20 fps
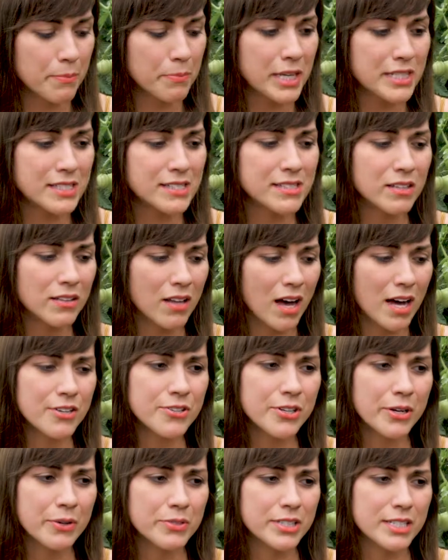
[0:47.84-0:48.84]
but
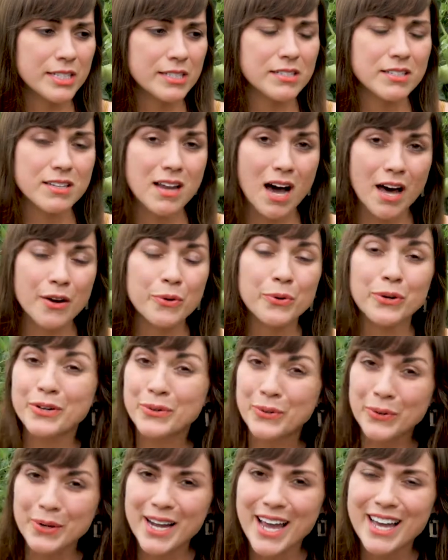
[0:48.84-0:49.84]
cilantro does not, or
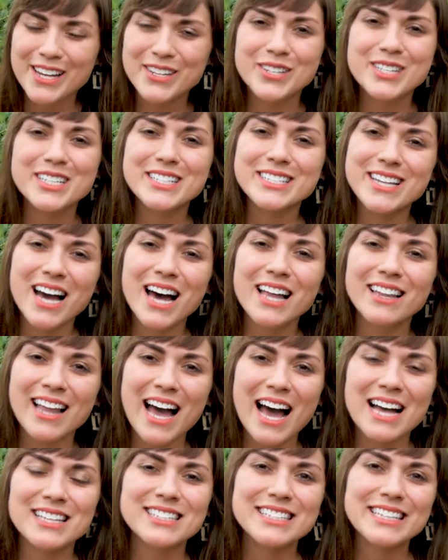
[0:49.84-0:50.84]
coriander, does not
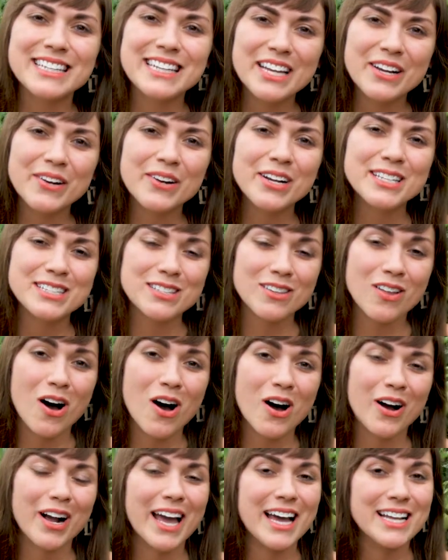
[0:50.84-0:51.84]
last near as
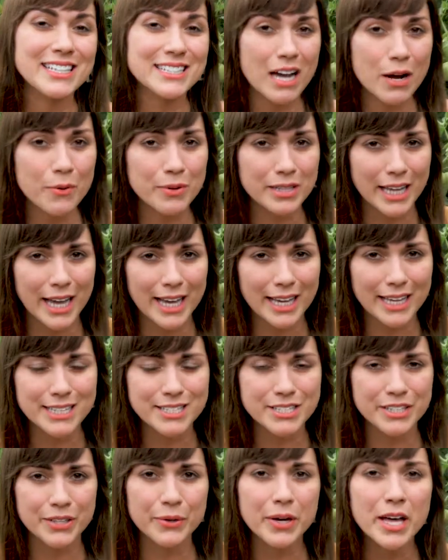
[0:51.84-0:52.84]
long as I would like
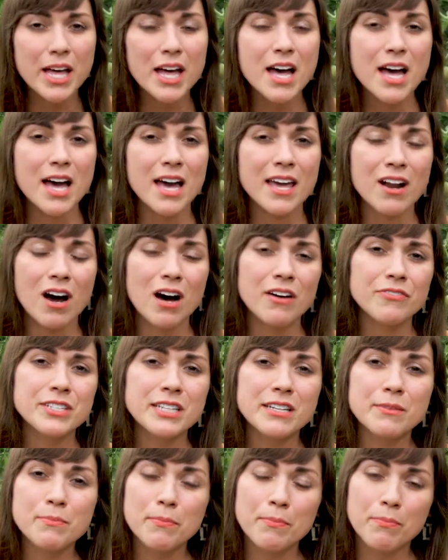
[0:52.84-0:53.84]
it to. It
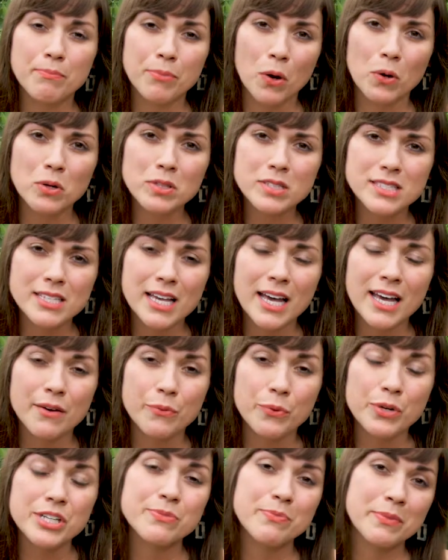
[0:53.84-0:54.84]
often bolts,
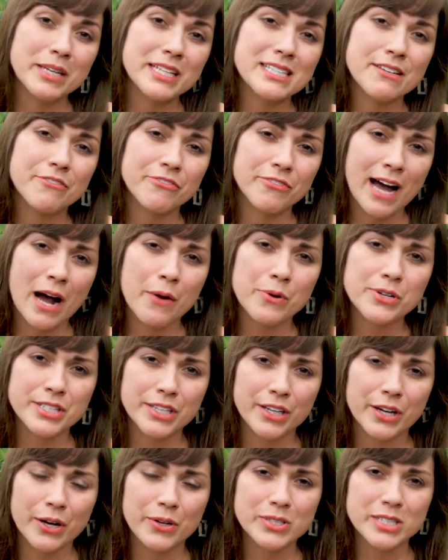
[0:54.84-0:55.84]
which means it flowers
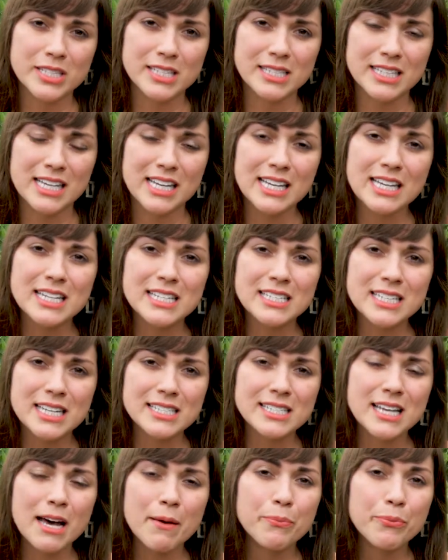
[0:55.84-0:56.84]
and goes to seed, and it
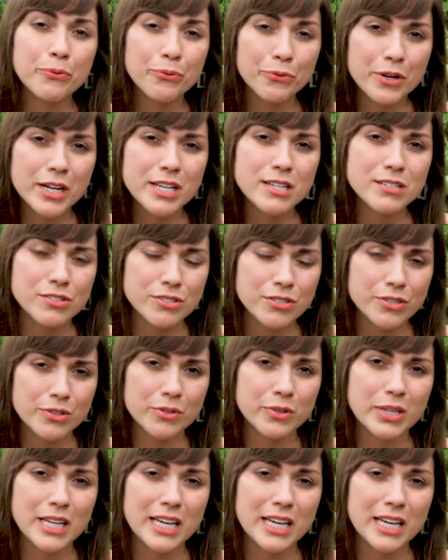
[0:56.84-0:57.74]
does that pretty soon